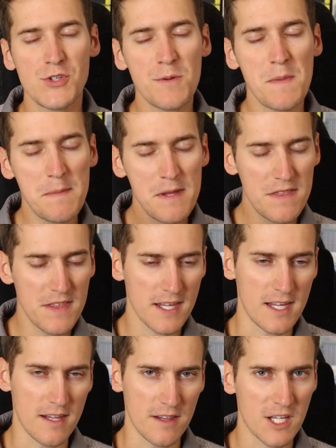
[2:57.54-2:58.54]
So you may be
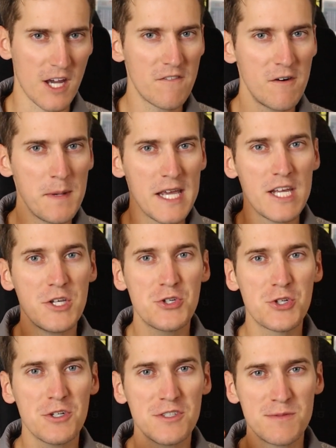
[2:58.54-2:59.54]
thinking the government
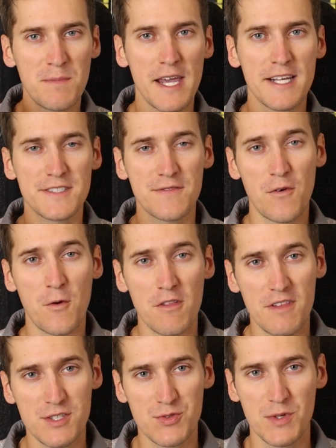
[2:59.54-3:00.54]
insures banks for
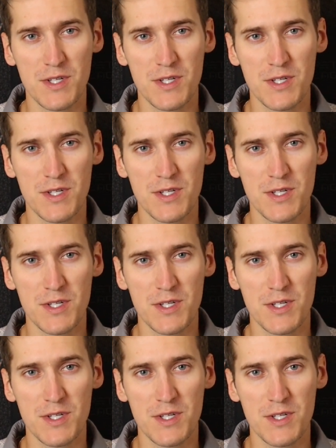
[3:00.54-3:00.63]
this